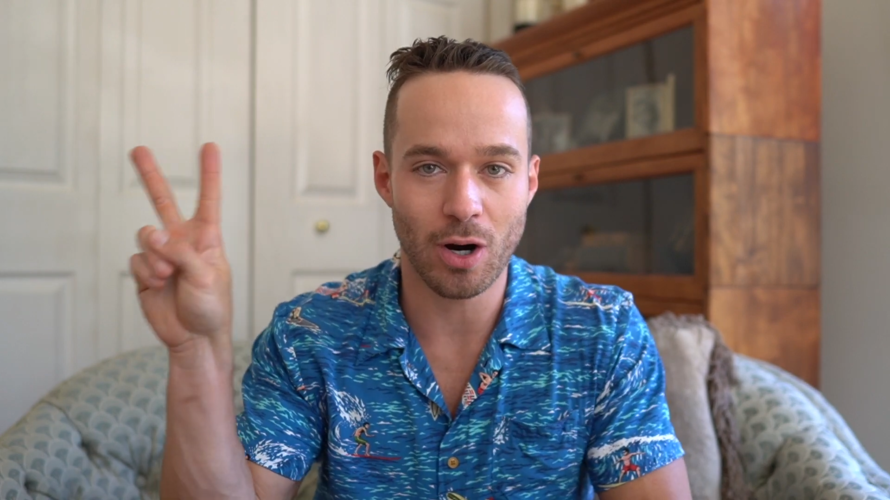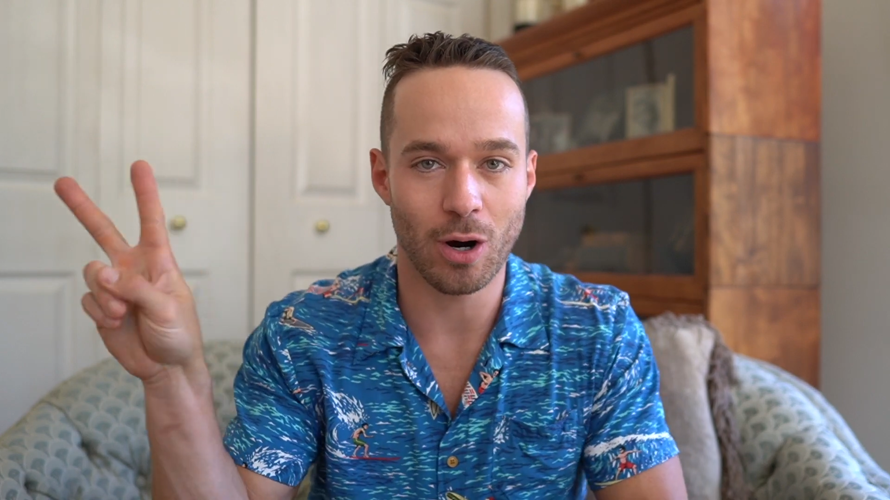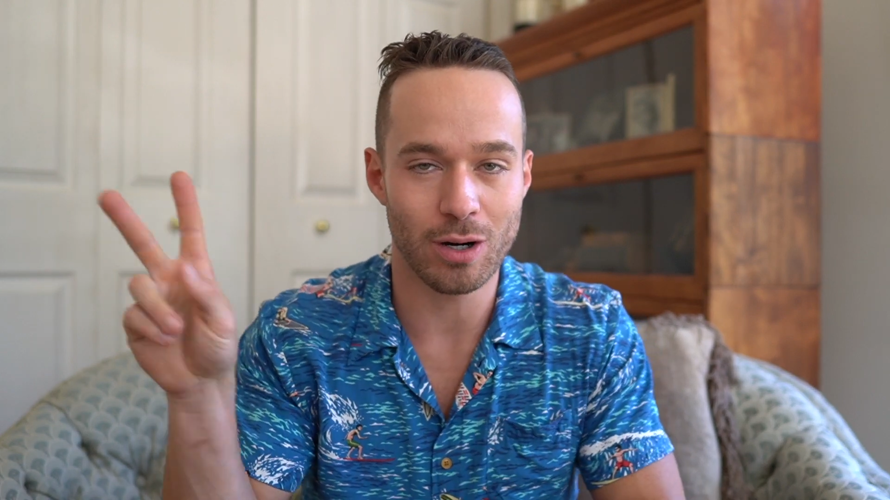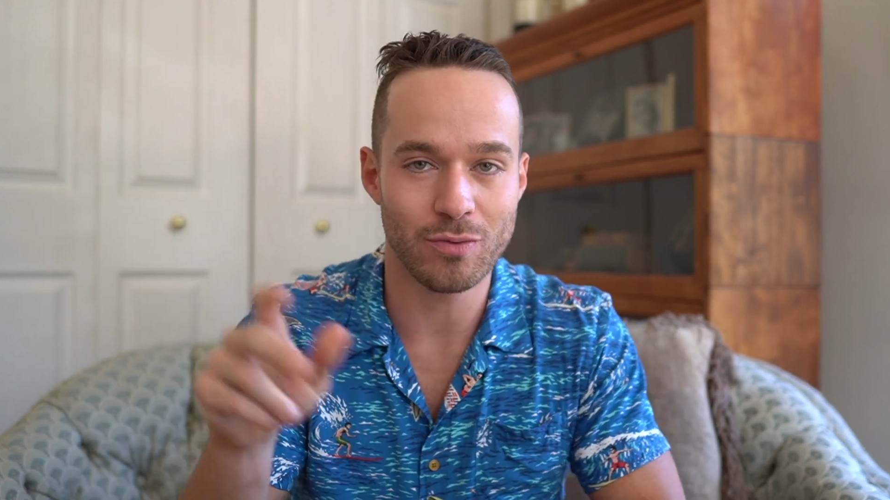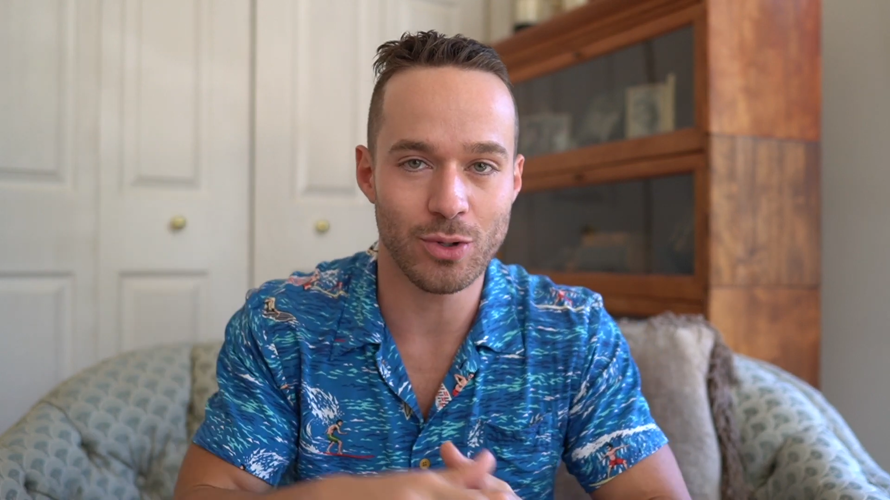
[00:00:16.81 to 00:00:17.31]

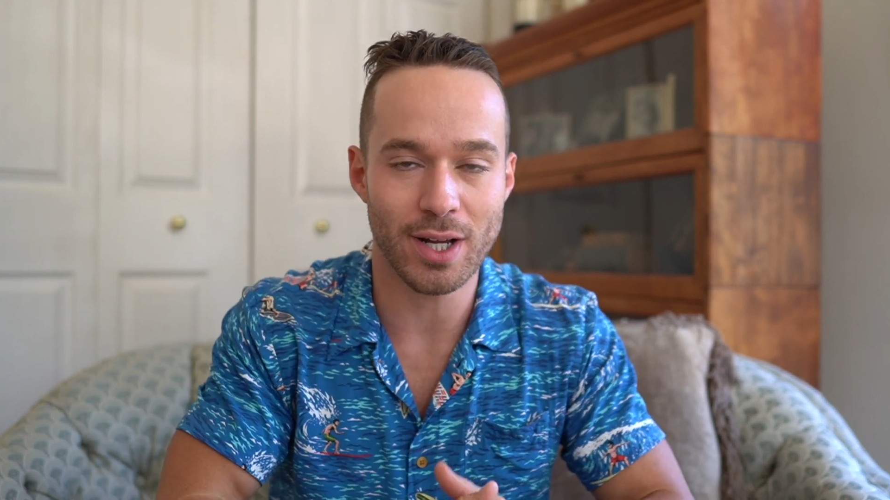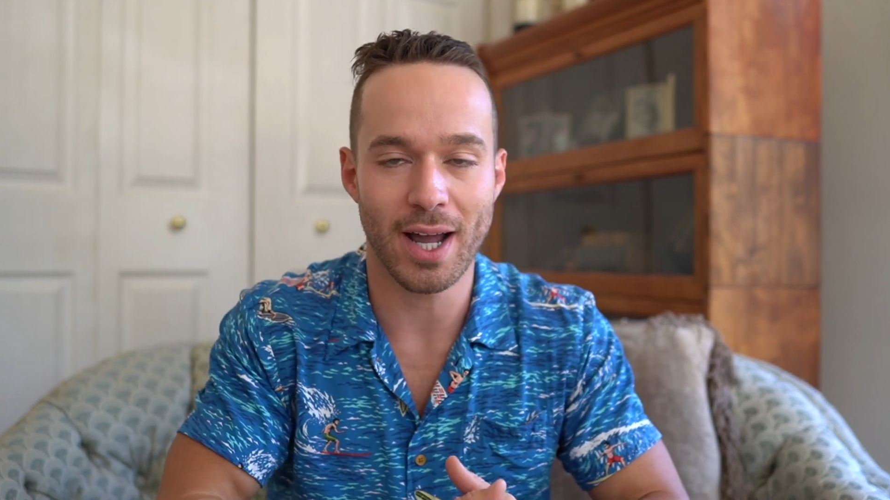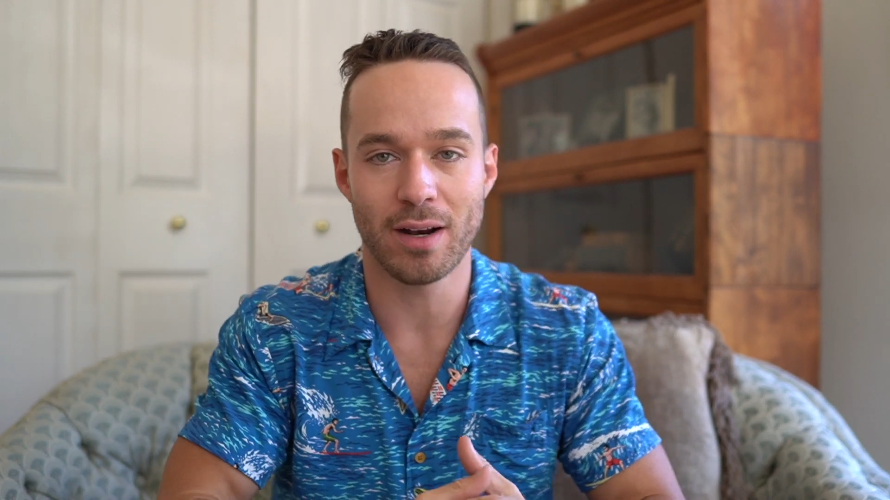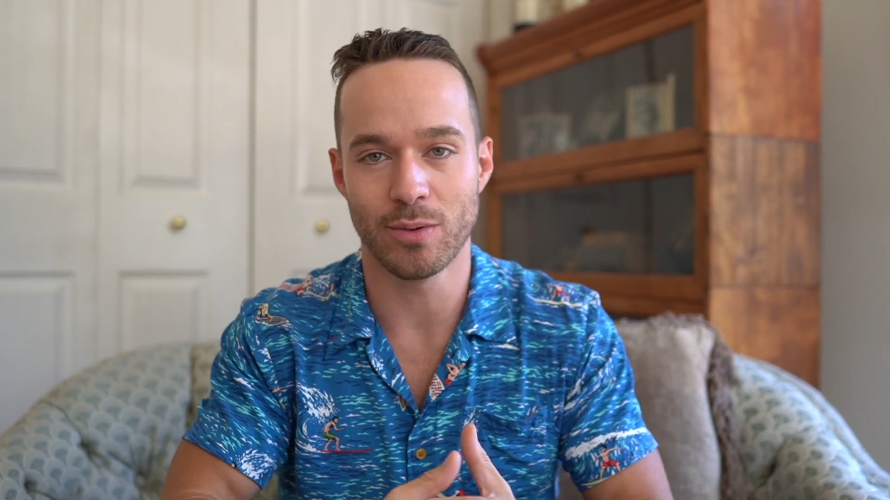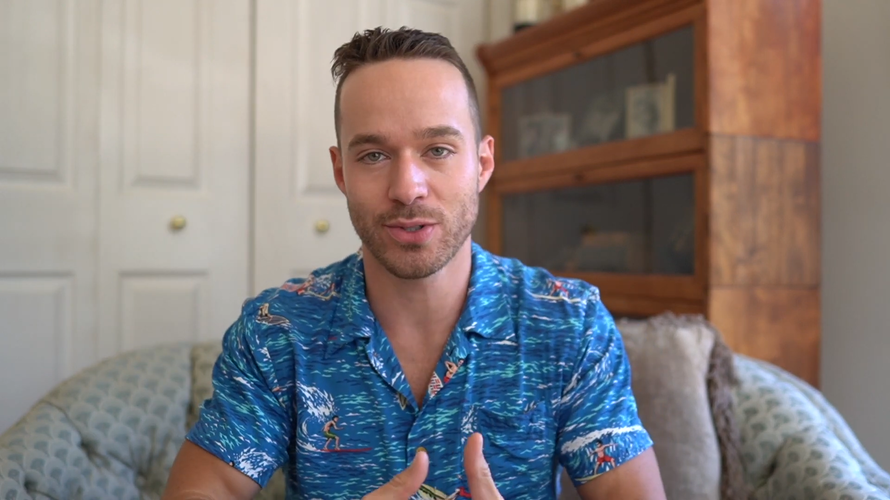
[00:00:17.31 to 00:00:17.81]
carnivore
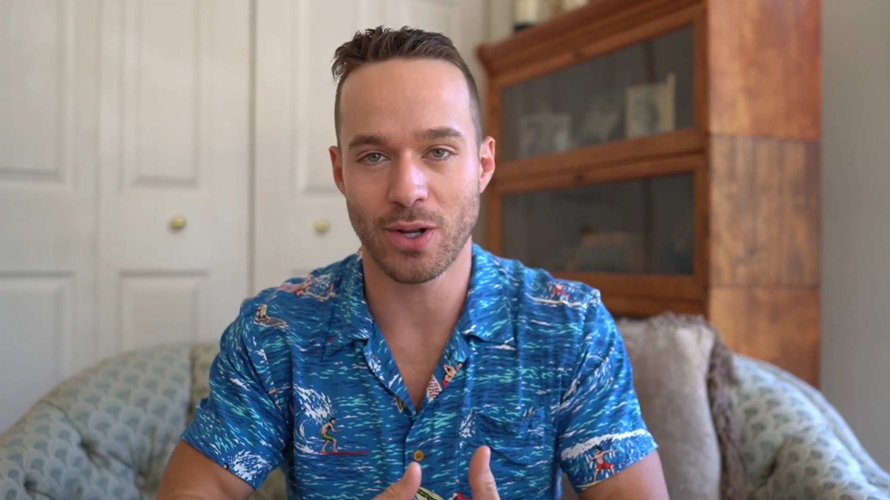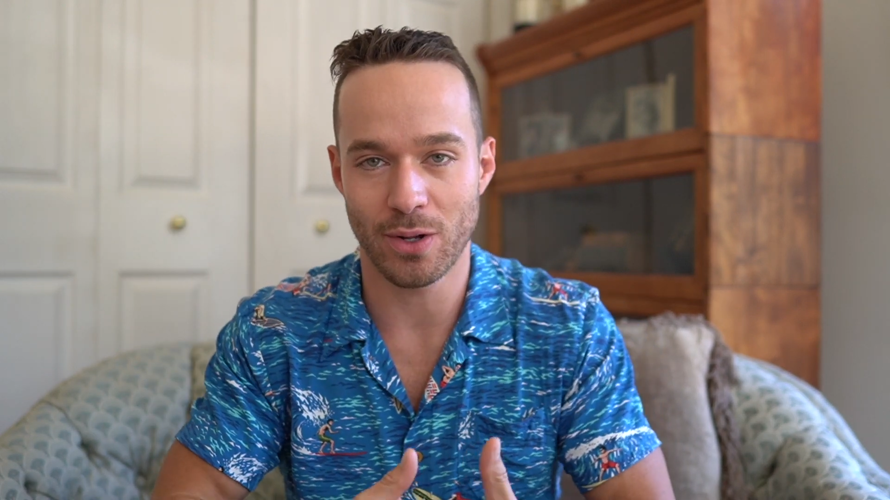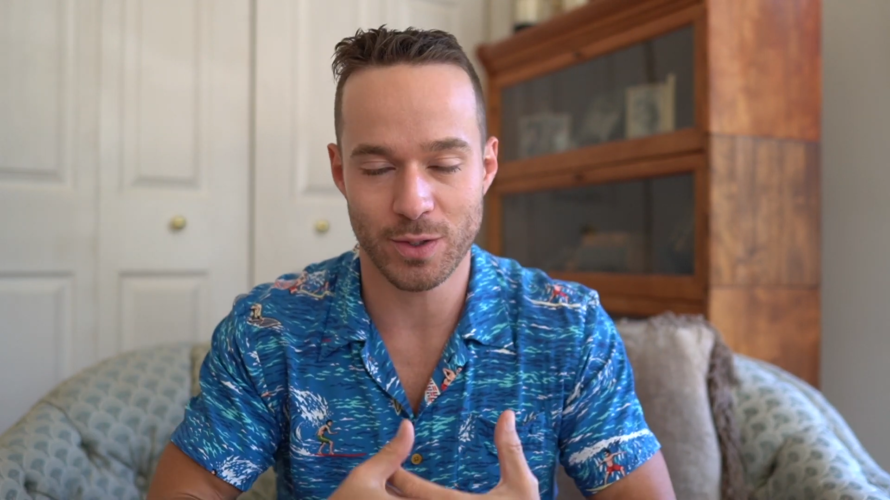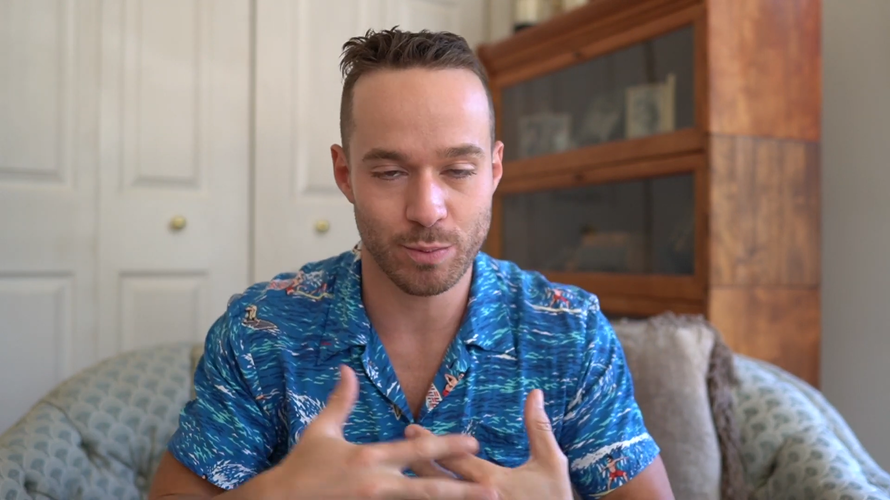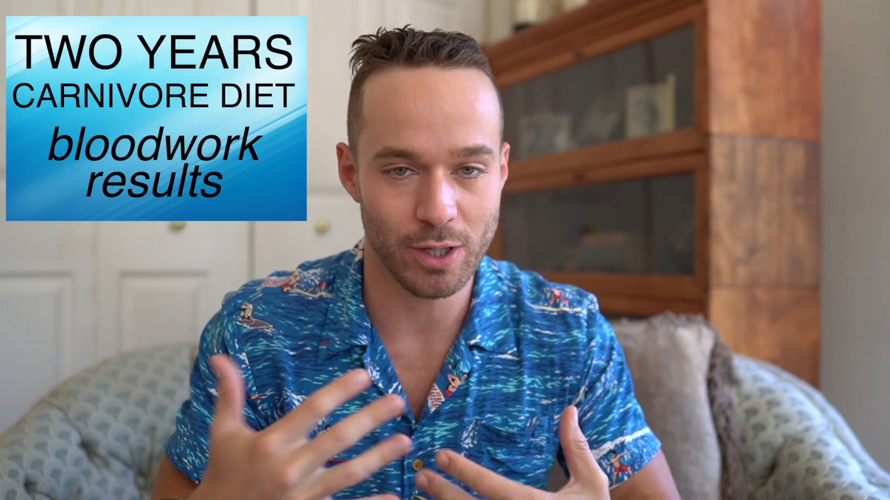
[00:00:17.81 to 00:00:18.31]
diet
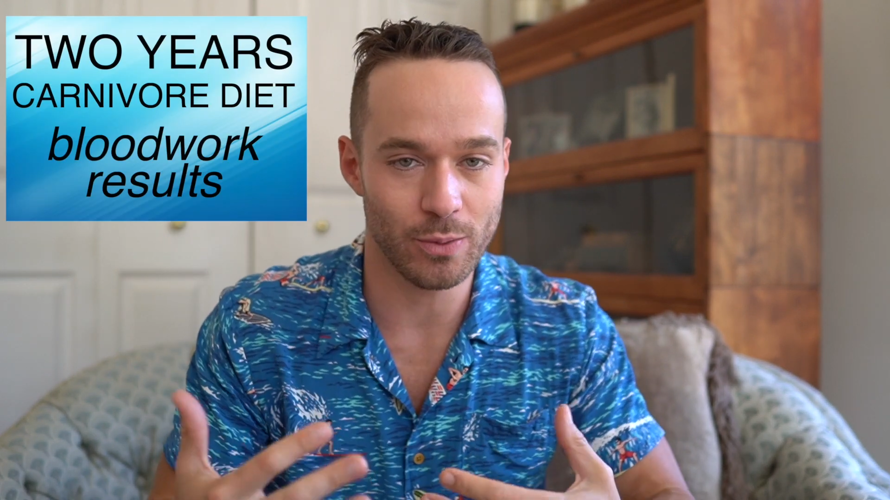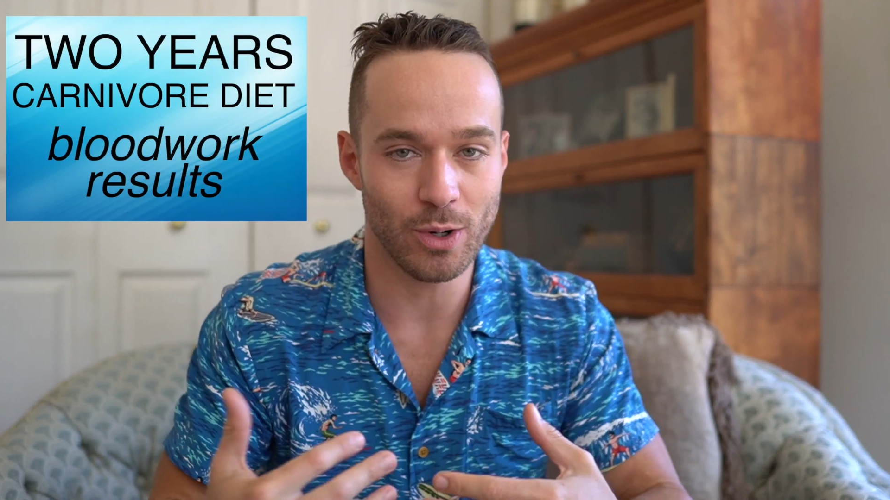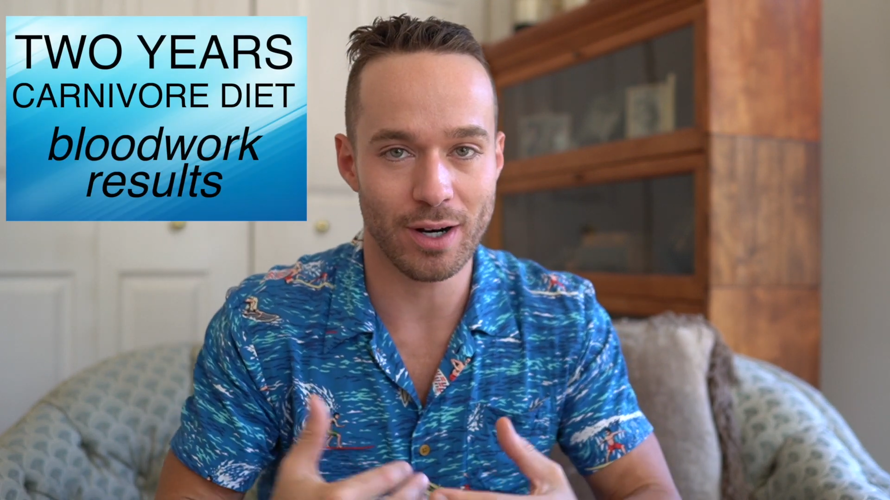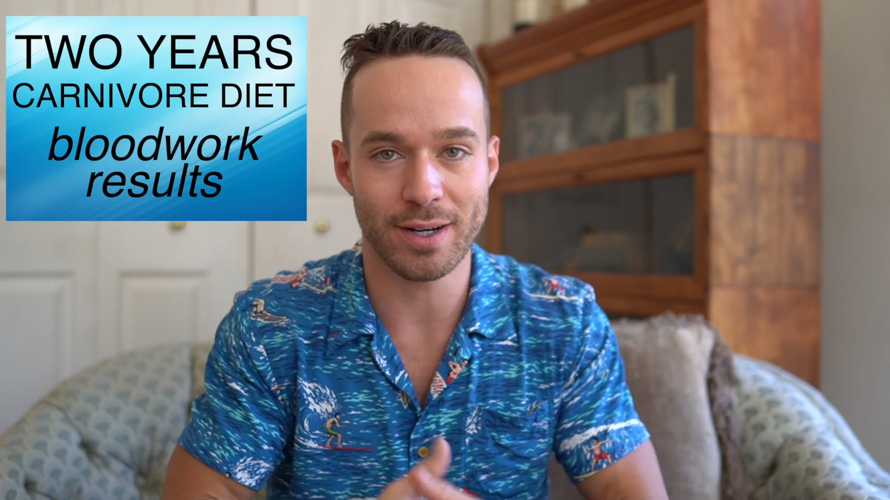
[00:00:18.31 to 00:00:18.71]
results blood work.